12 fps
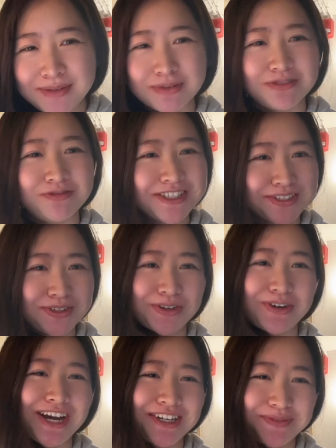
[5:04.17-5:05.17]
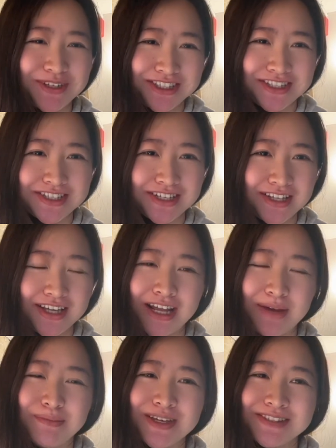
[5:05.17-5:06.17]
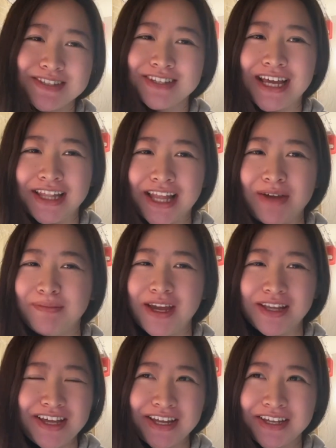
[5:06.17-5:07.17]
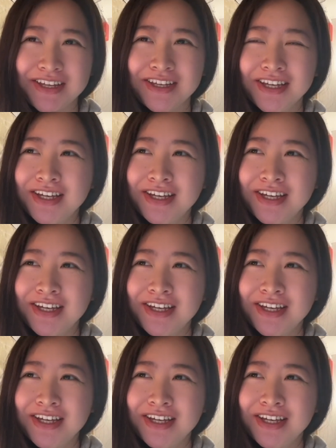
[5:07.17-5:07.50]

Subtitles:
professor required petition, and I missed the deadline by like